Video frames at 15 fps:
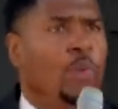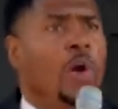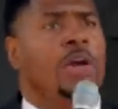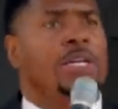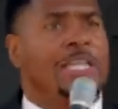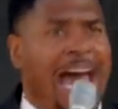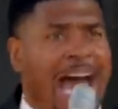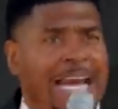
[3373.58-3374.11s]
where
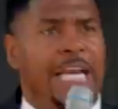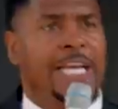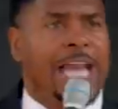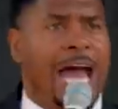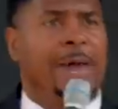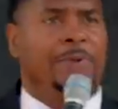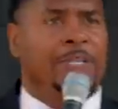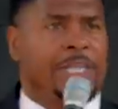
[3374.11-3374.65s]

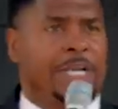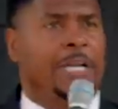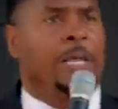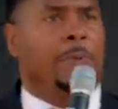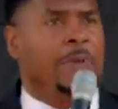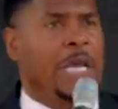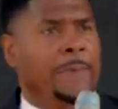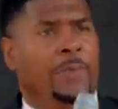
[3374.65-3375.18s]
99% of
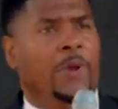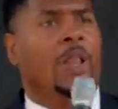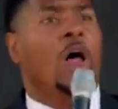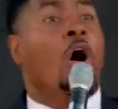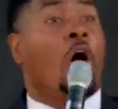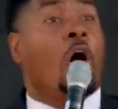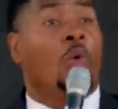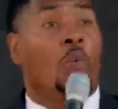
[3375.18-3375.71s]
the people
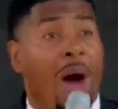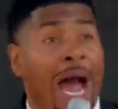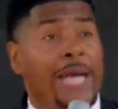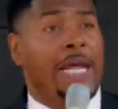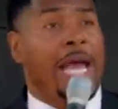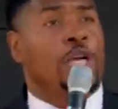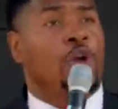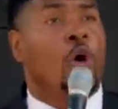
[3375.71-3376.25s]
are
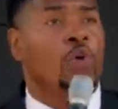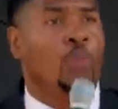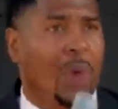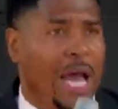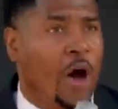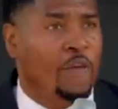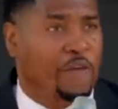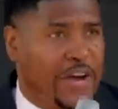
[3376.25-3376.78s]
white and on
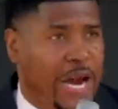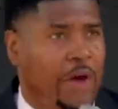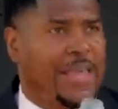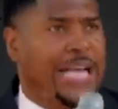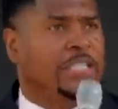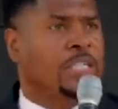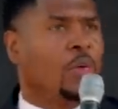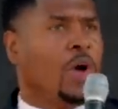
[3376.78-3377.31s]
welfare.
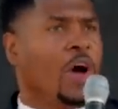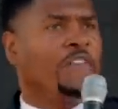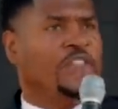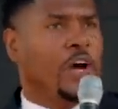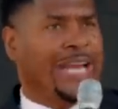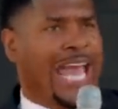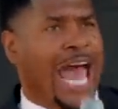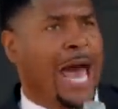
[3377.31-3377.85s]
That's the
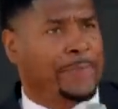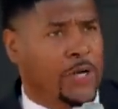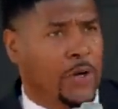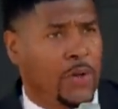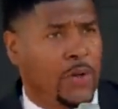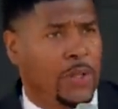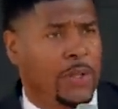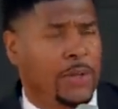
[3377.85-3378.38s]
welfare
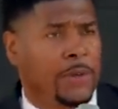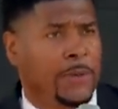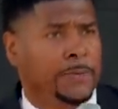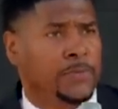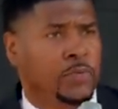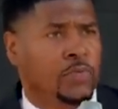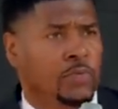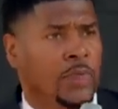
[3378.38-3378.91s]
capital.
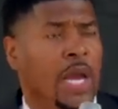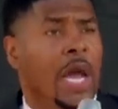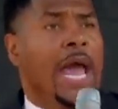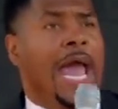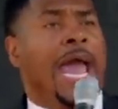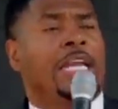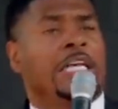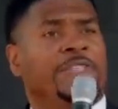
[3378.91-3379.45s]

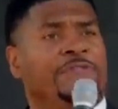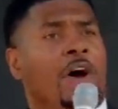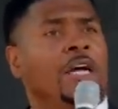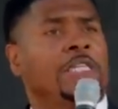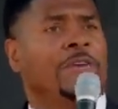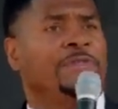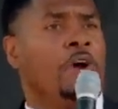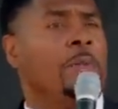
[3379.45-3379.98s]
And as far
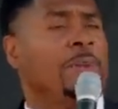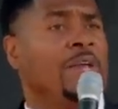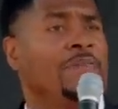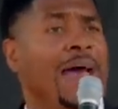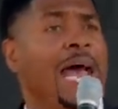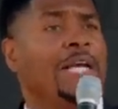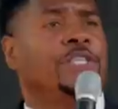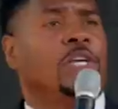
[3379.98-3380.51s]
as affirmative
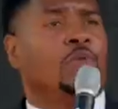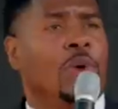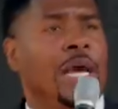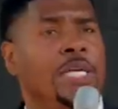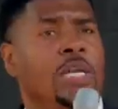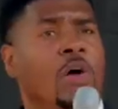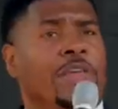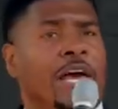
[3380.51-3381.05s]
action,
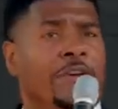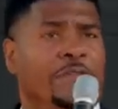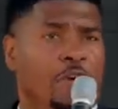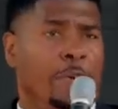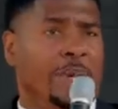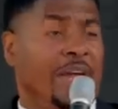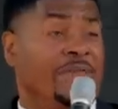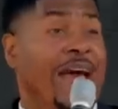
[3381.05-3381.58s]
we know that
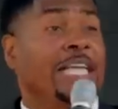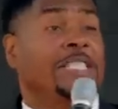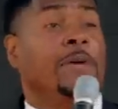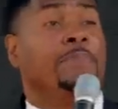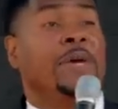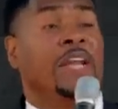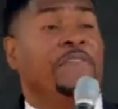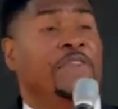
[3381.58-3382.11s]
affirmative action
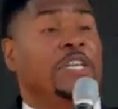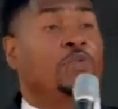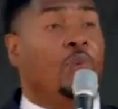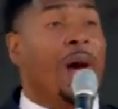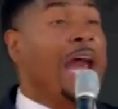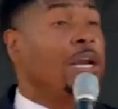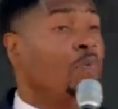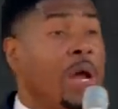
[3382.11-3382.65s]
benefits
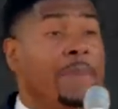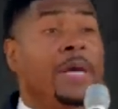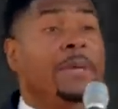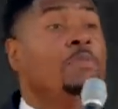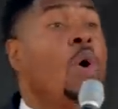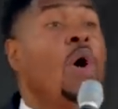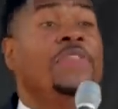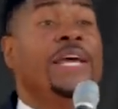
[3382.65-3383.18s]
white
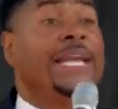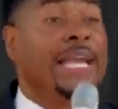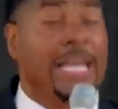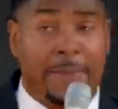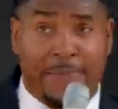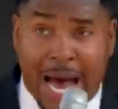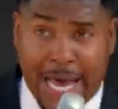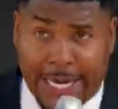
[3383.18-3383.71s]
women more than
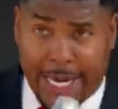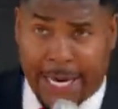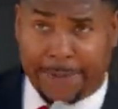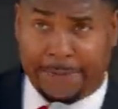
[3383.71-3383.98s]
anybody.